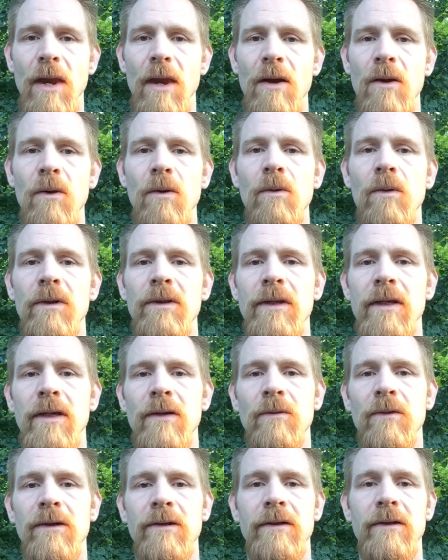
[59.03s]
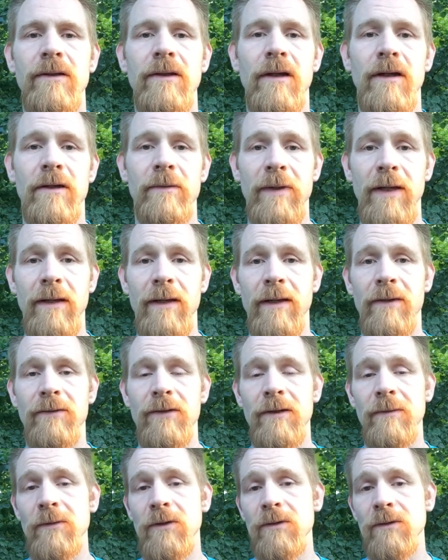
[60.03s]
Well, one thing I wanted to talk about, I have
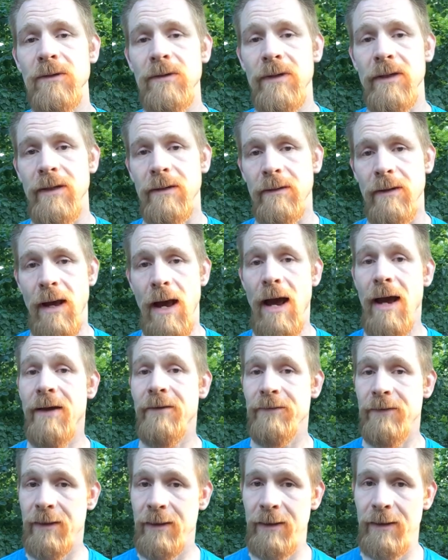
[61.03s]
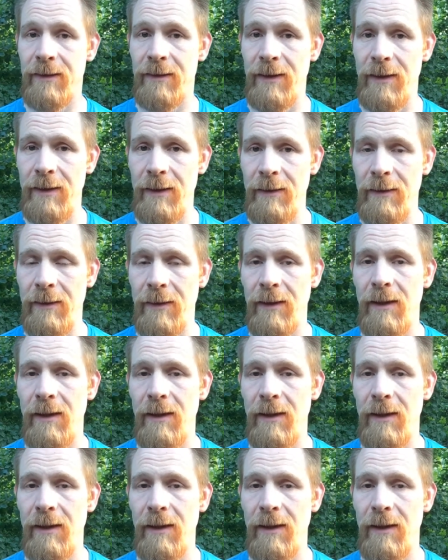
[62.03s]
some news that I find exciting.